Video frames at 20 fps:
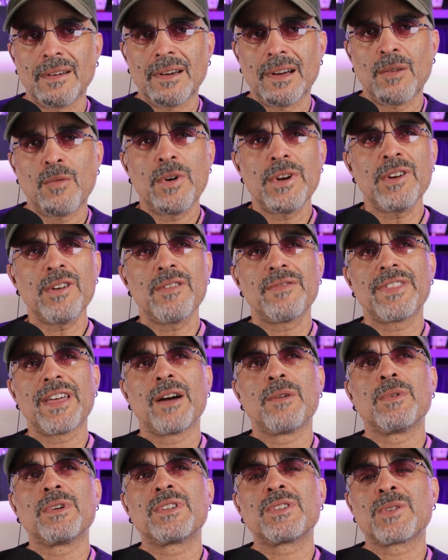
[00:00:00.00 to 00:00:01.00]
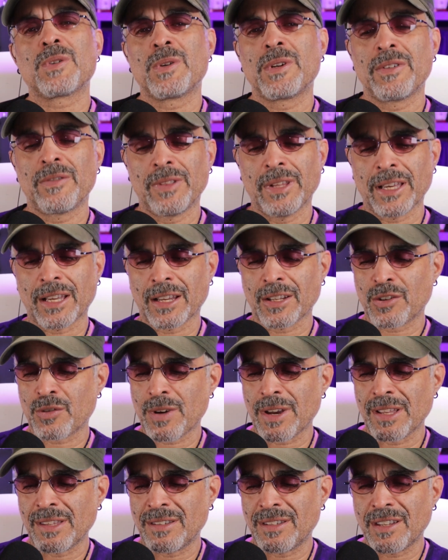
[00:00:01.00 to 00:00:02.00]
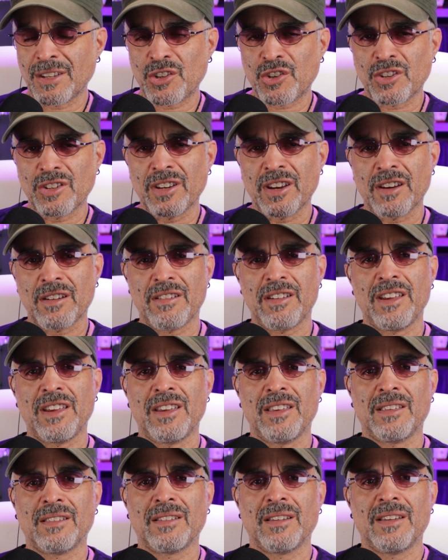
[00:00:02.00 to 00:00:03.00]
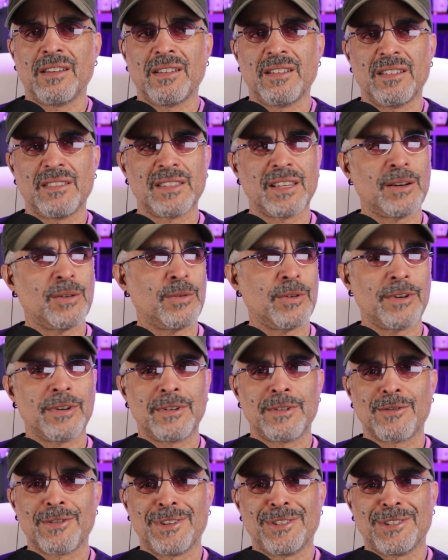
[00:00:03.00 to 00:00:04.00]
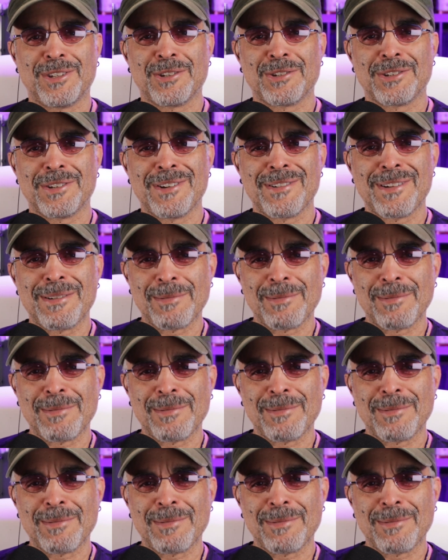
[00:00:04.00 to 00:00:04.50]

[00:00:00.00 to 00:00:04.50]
I wonder if that was sort of like a transitionary. Is that a word? Transitionary?